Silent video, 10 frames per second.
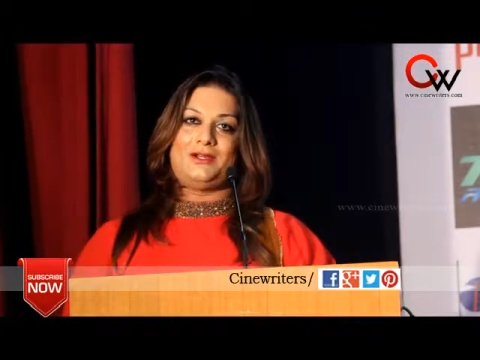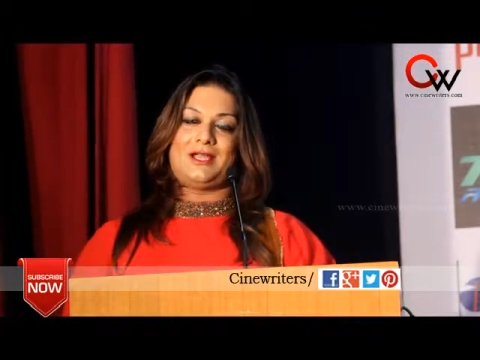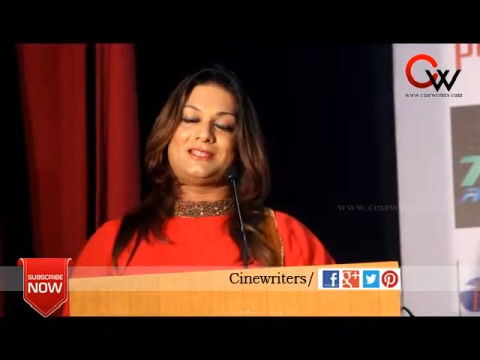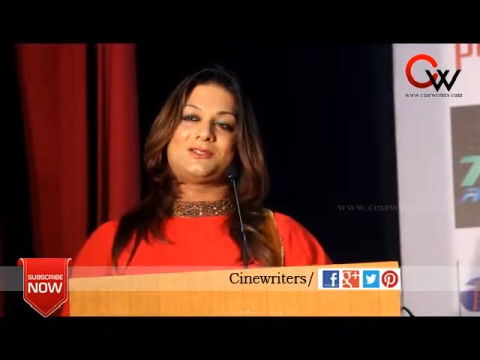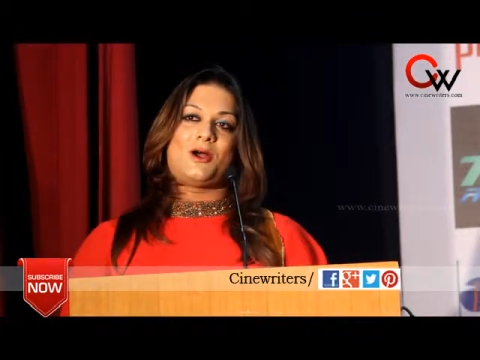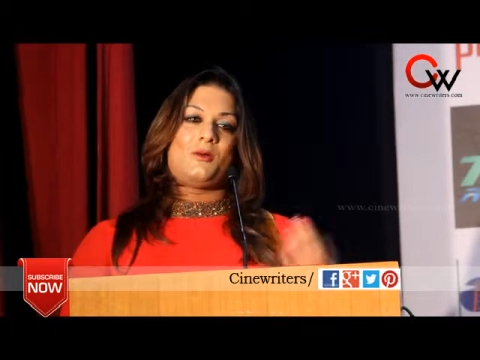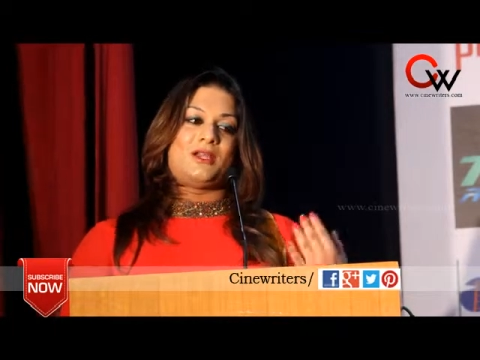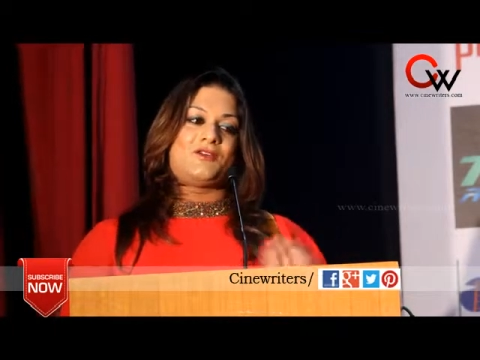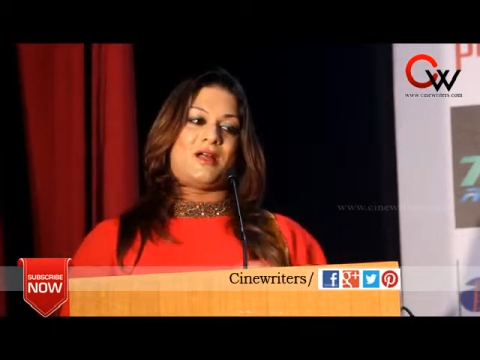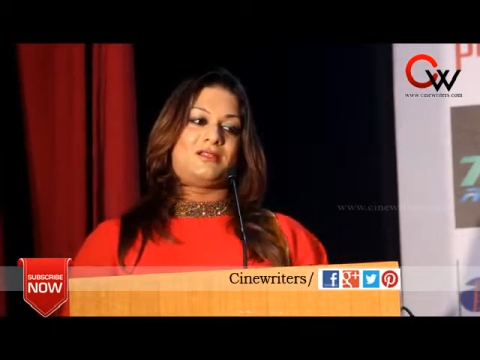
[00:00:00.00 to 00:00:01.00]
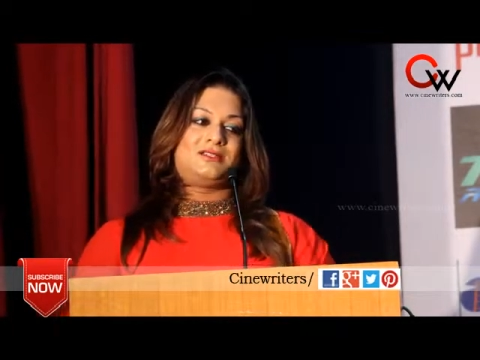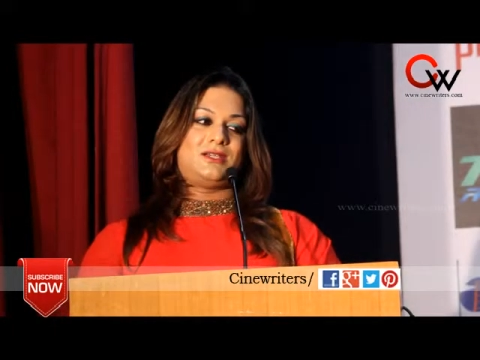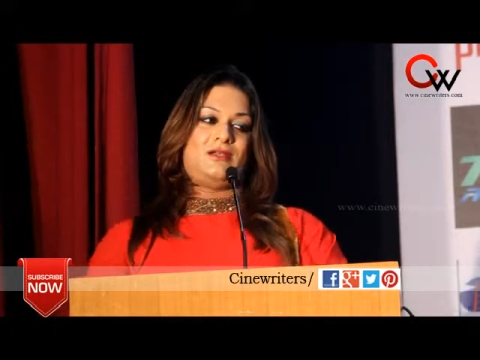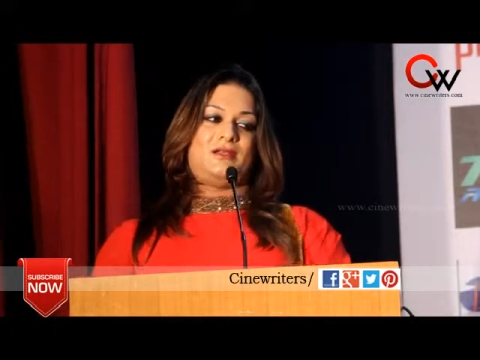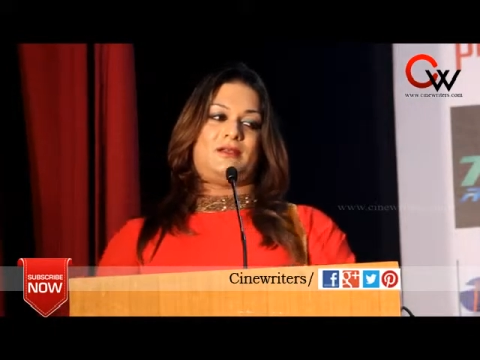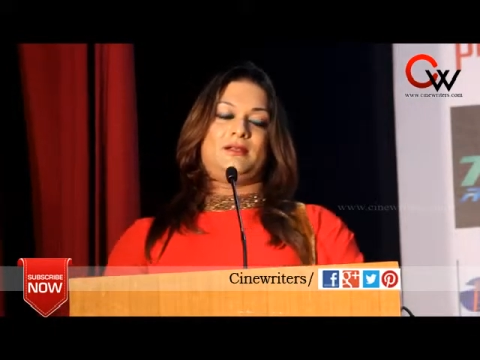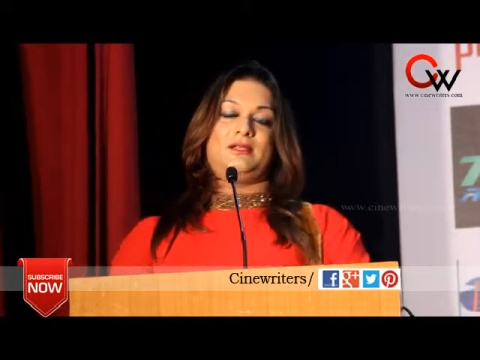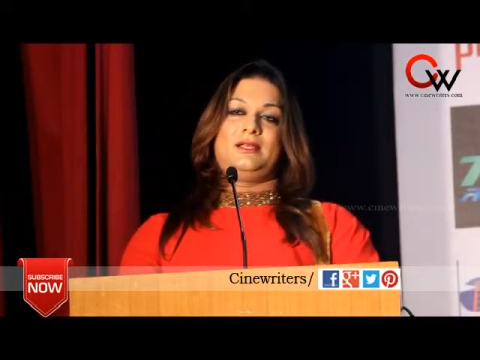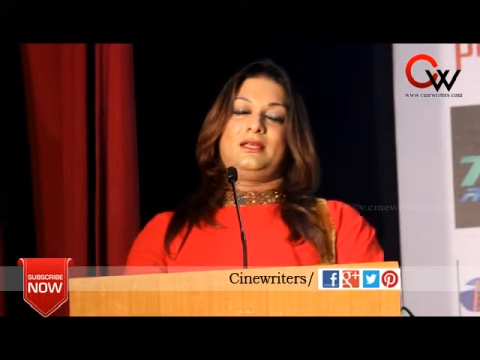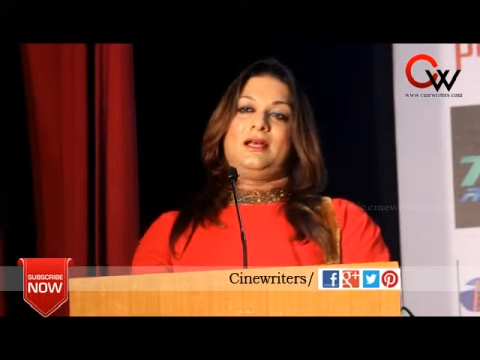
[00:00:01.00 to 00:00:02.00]
And I saw one transgender
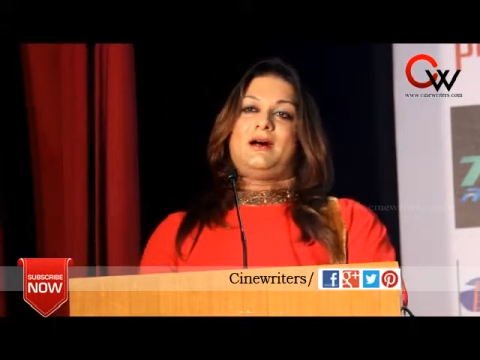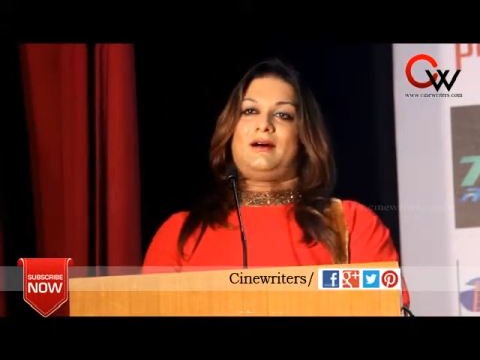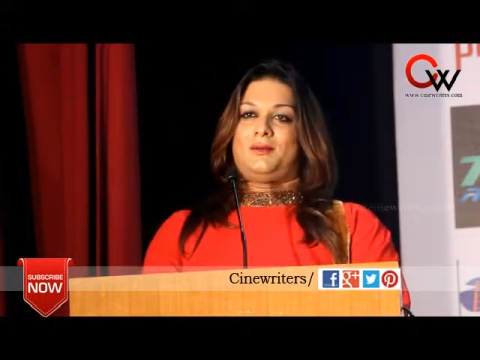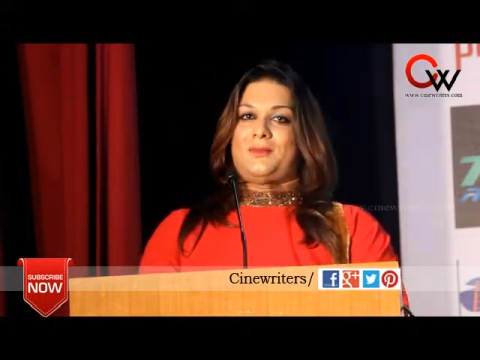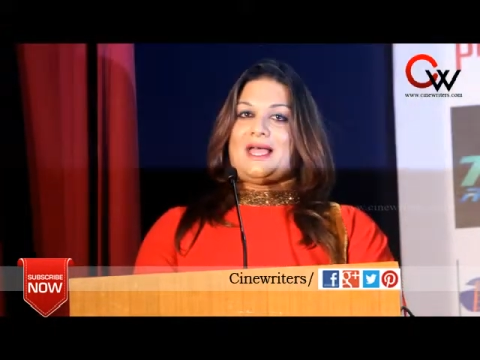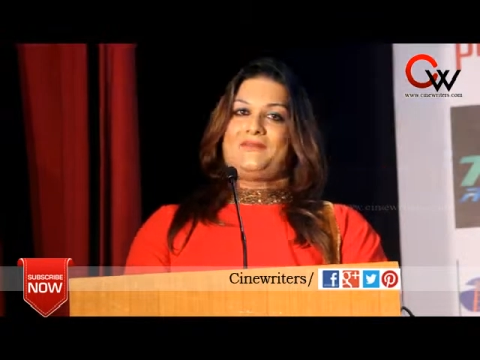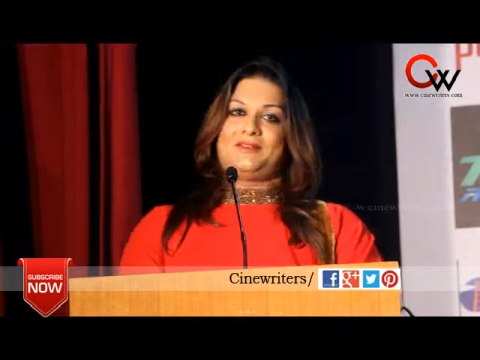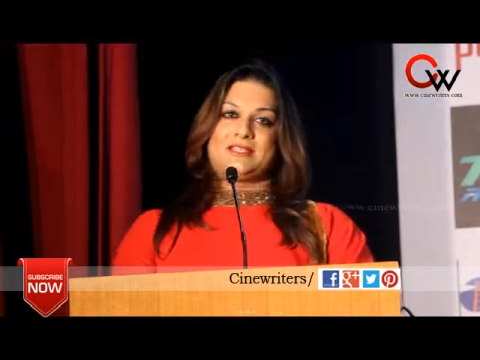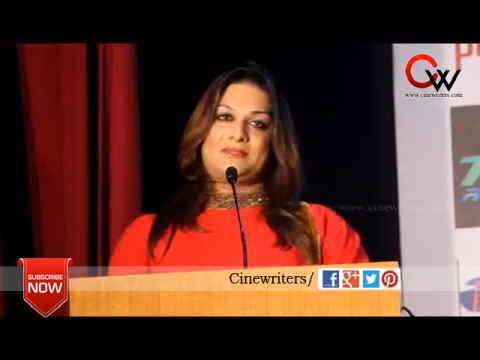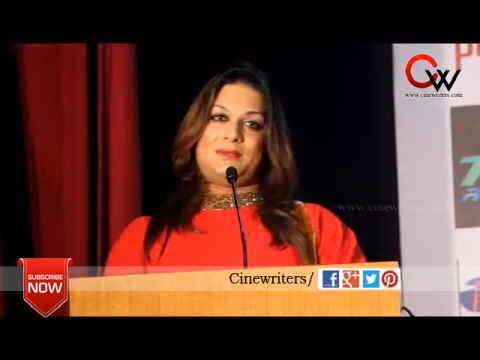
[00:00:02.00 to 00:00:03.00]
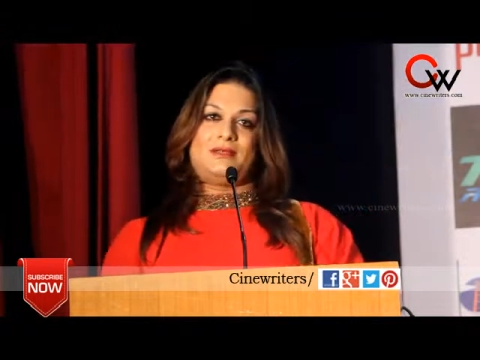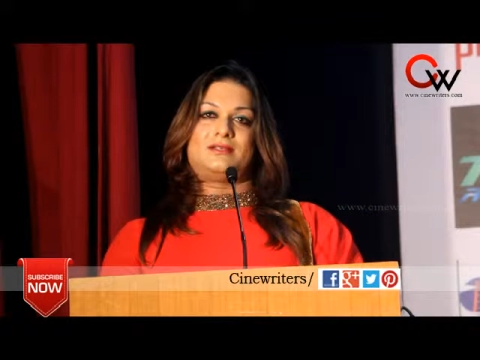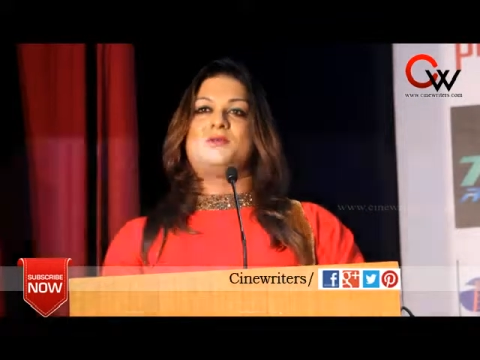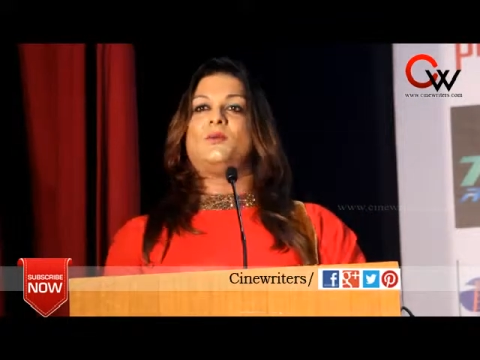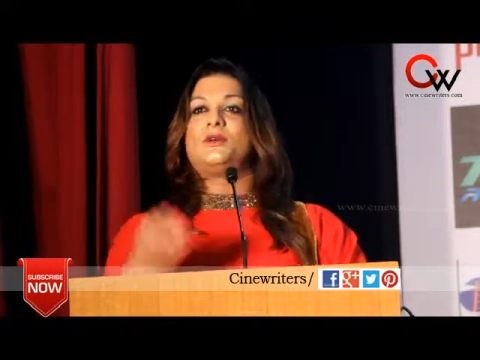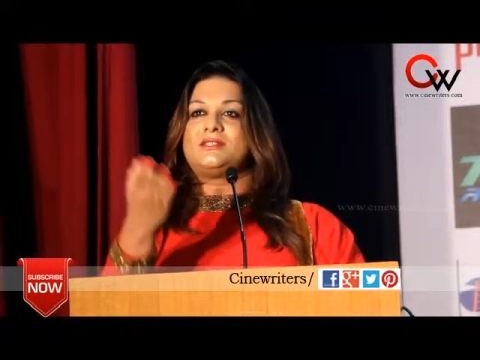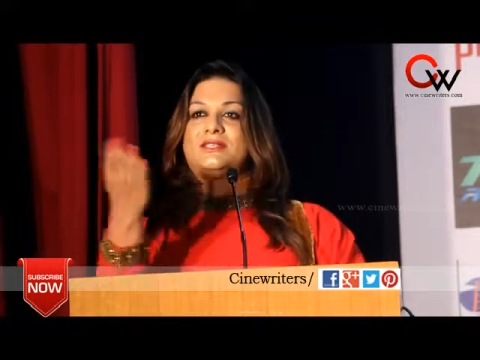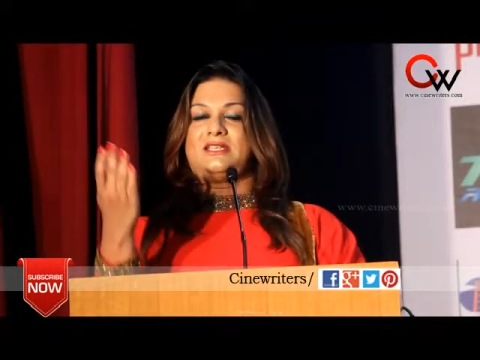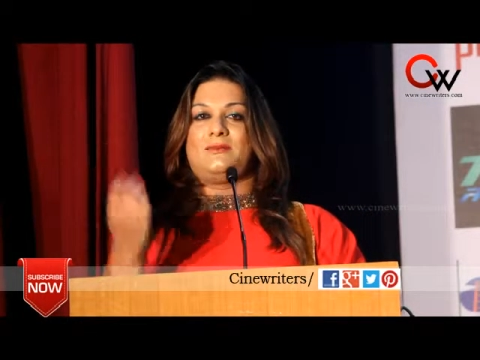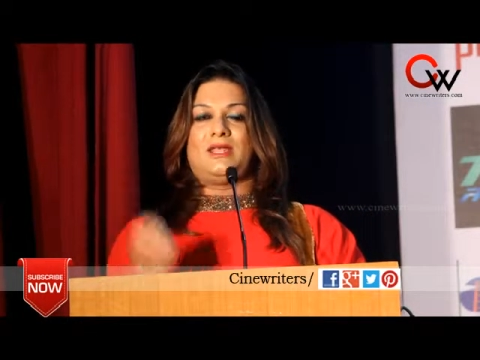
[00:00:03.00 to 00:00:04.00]
advertisement. Which
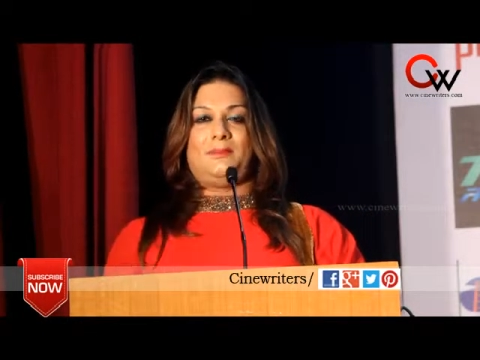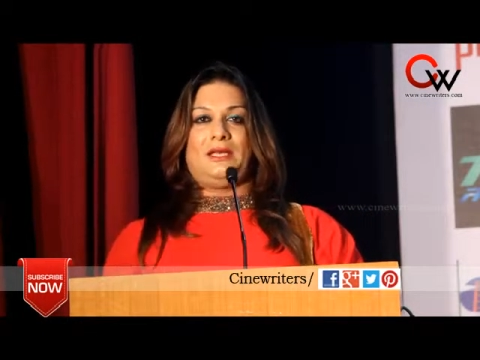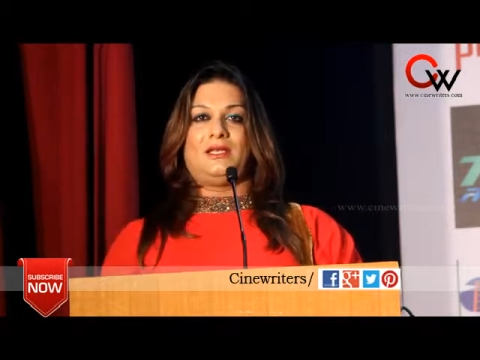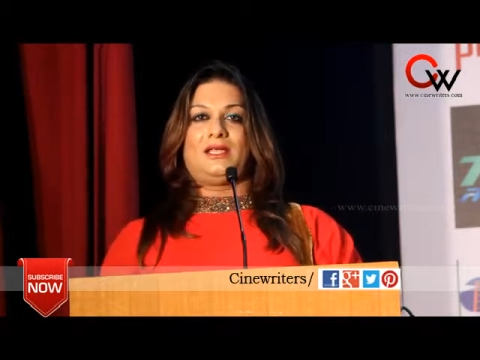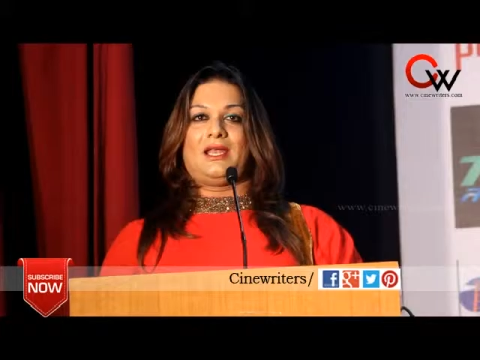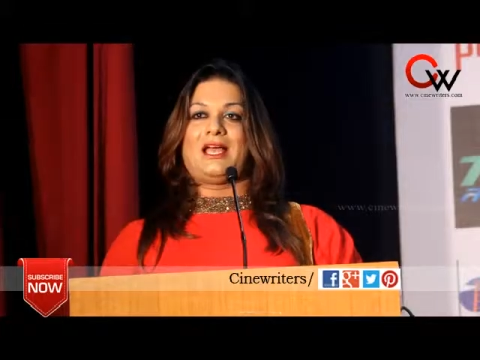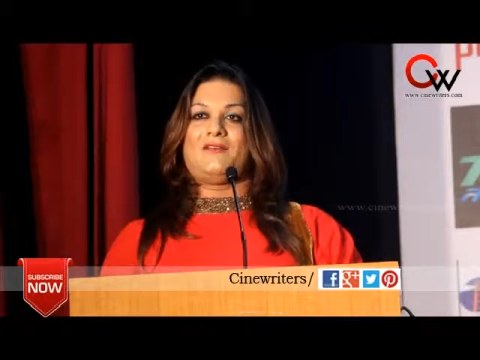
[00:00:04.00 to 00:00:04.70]
is the team that made it? Can I